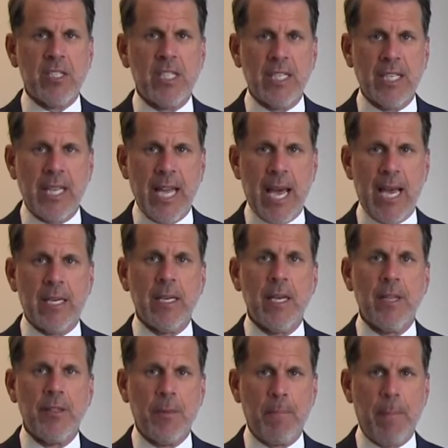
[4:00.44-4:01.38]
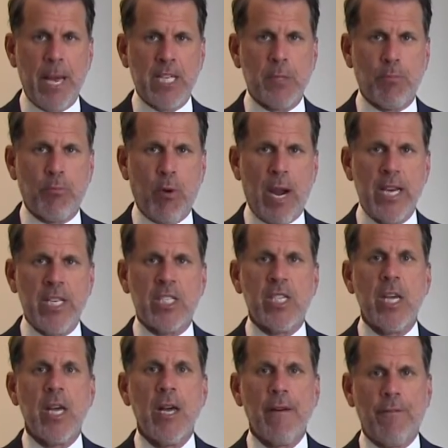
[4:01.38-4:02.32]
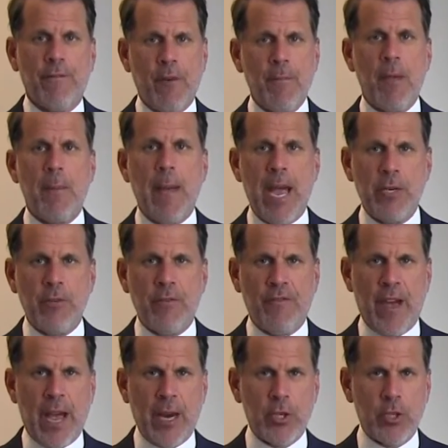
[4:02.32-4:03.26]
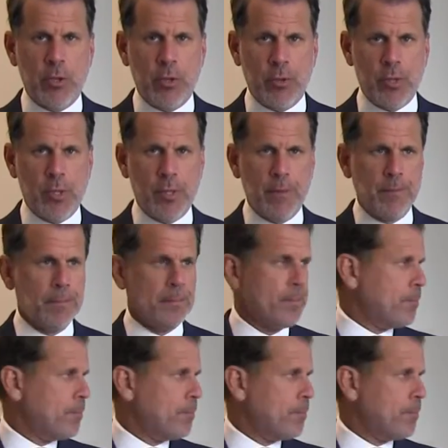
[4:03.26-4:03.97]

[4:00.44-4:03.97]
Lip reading: to get the best price from the manufacturers.